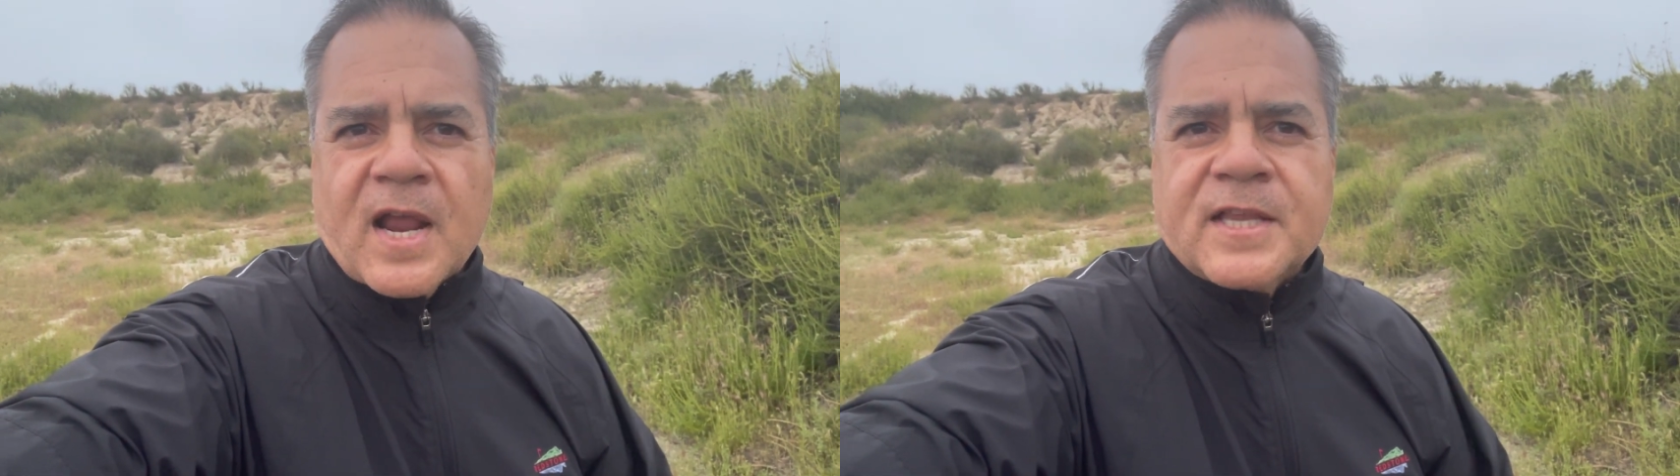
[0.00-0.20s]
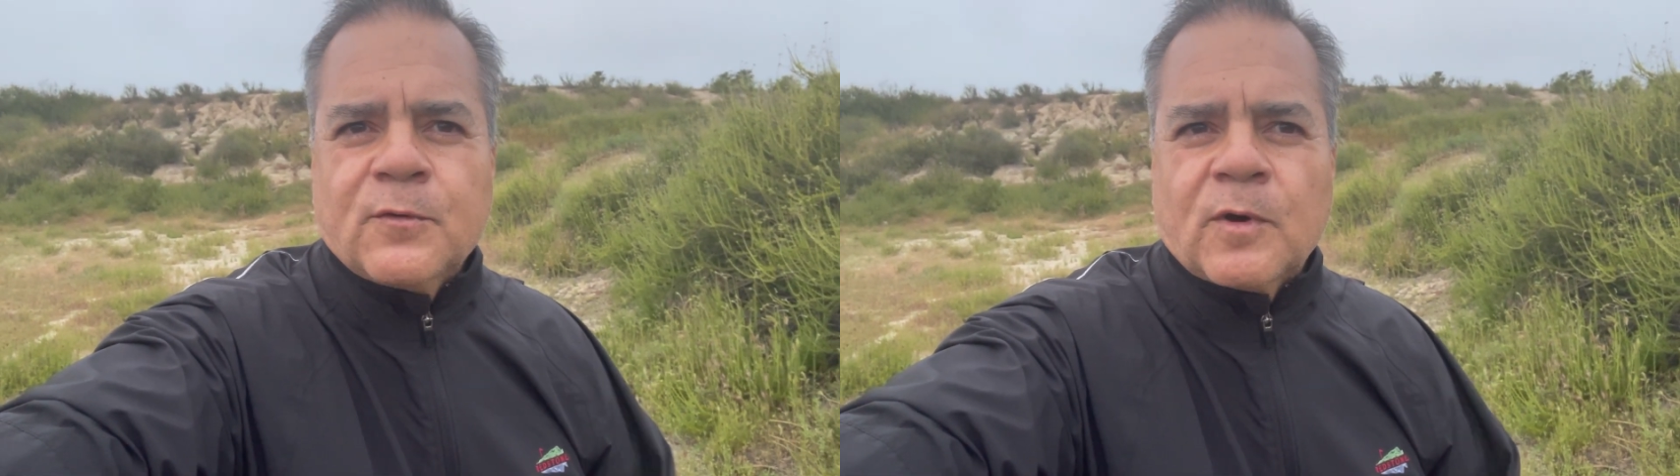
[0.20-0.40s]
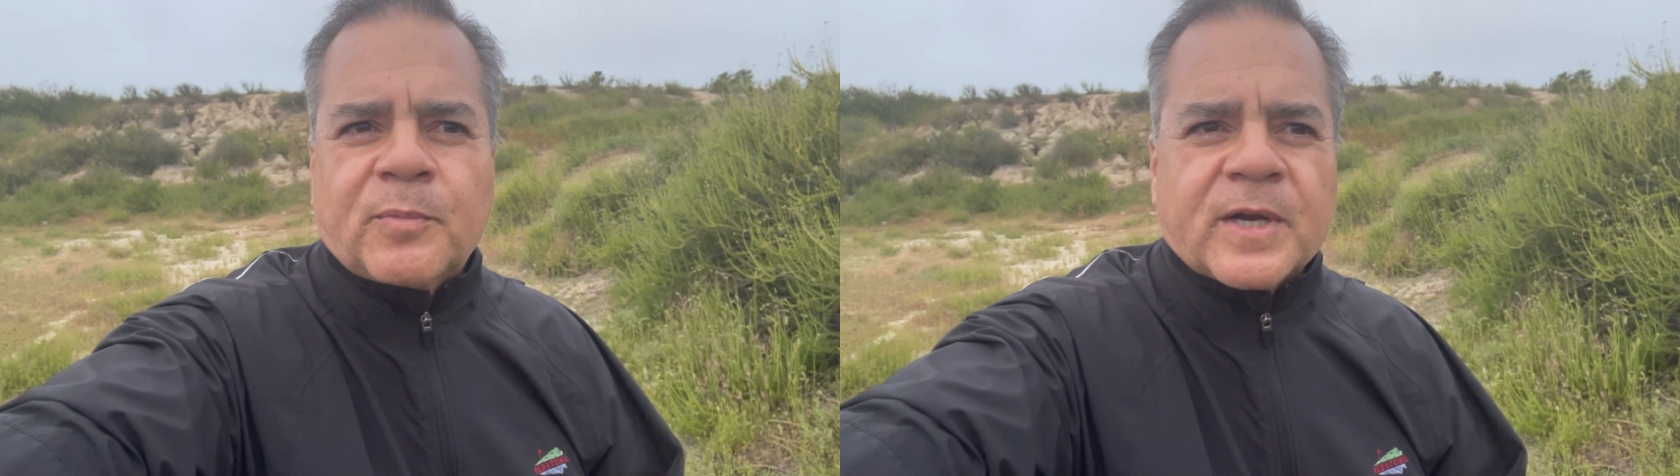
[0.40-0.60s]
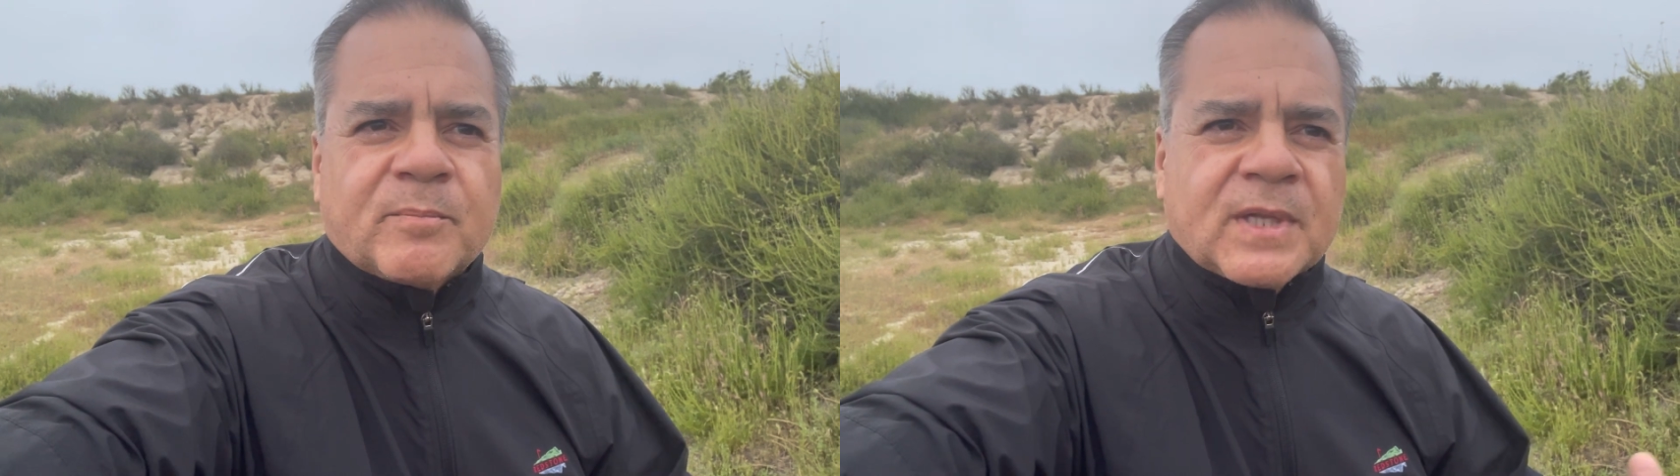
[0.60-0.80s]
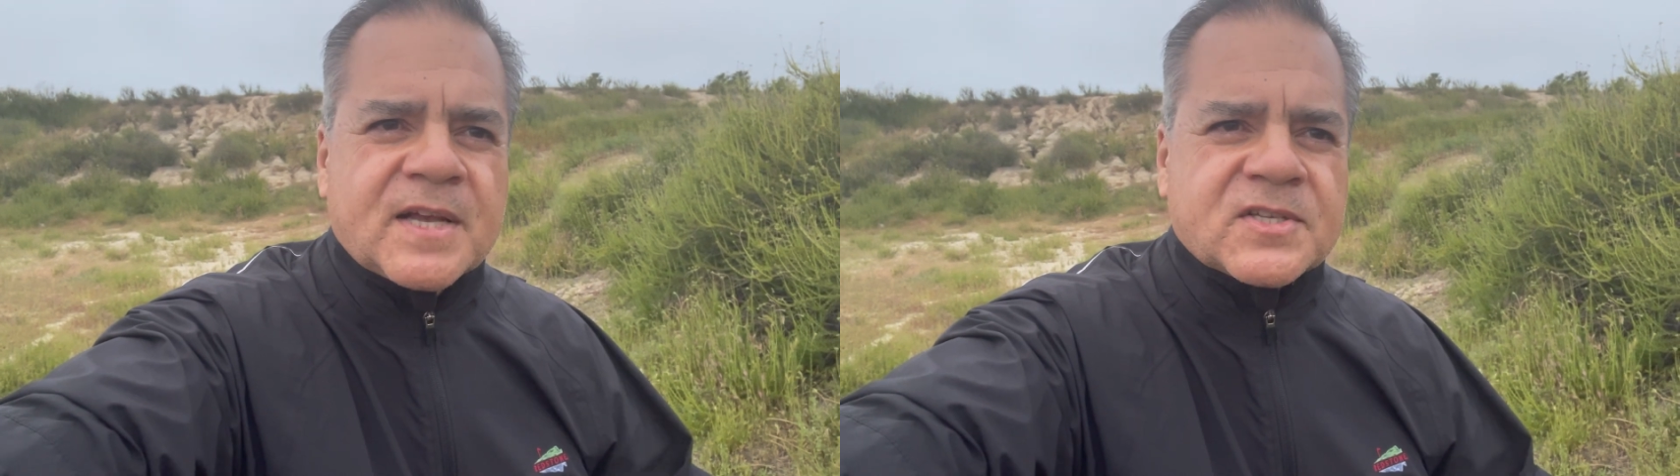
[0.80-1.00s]
and you will bring
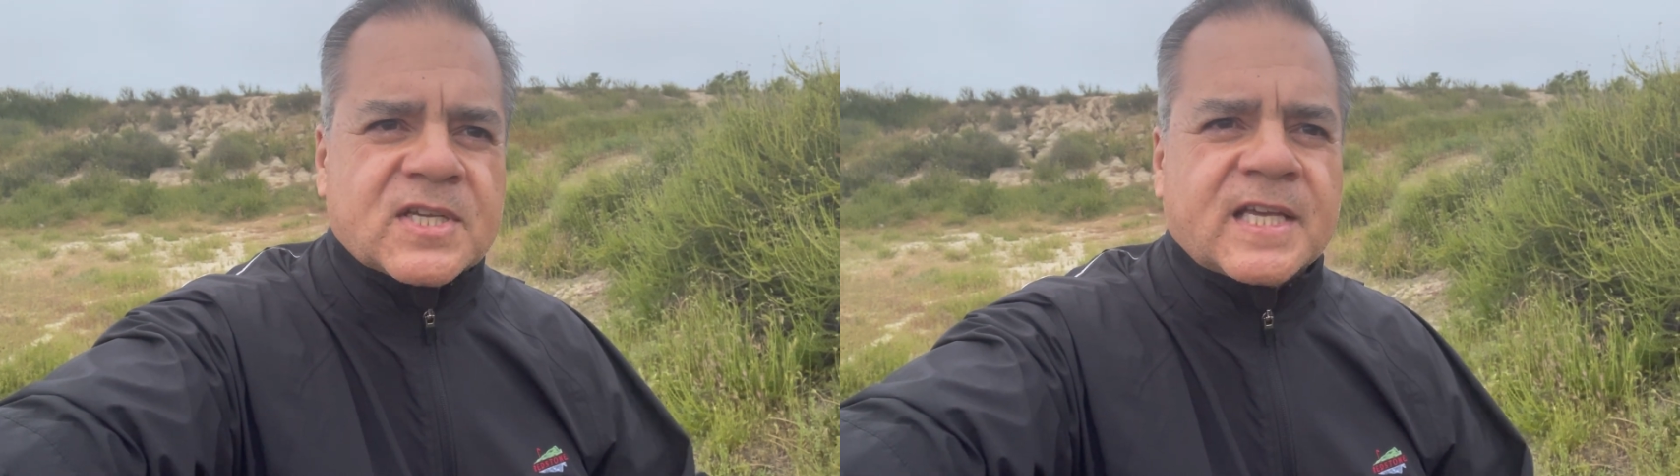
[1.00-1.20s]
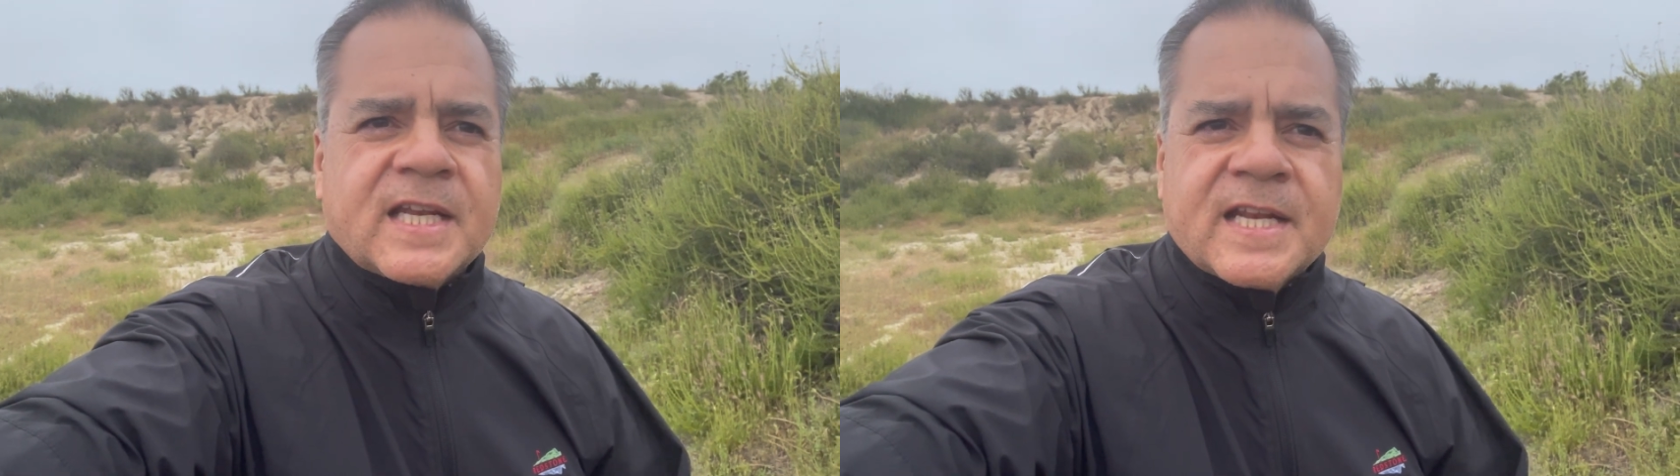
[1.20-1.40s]
blessing and